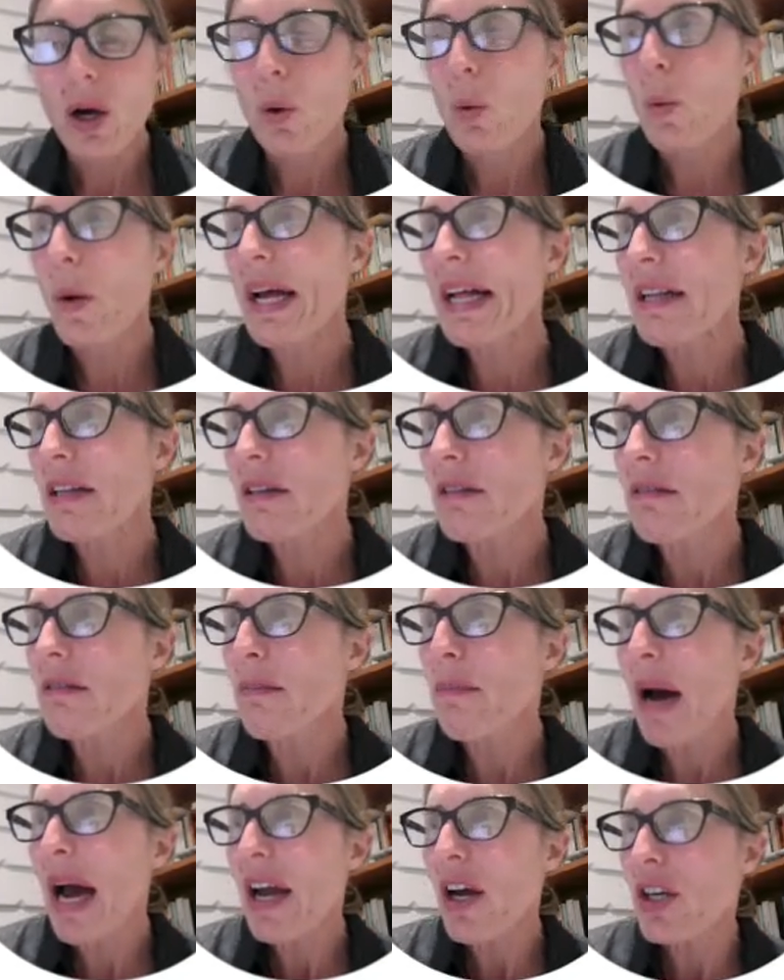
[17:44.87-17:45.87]
Well,
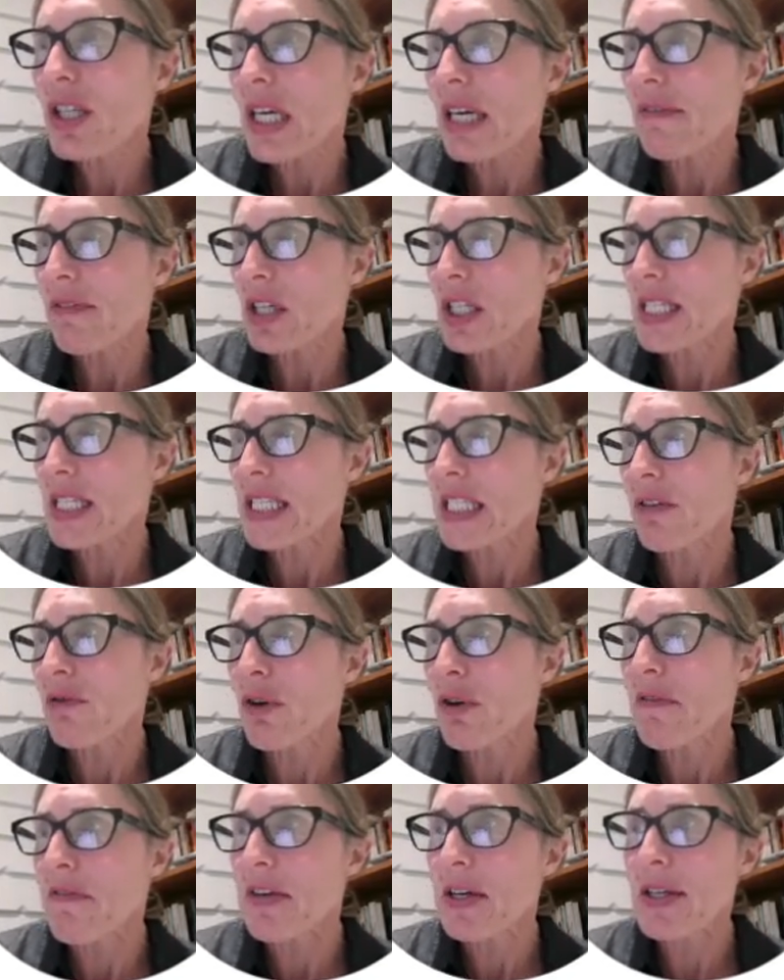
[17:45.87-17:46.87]
biodiversity
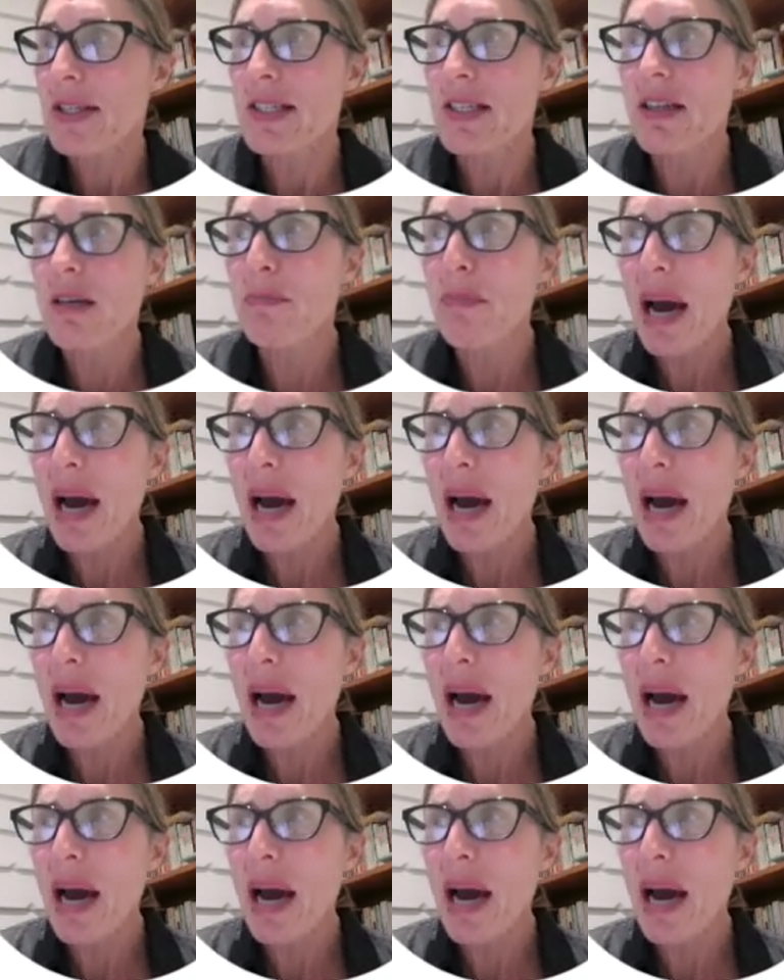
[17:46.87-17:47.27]
refers to the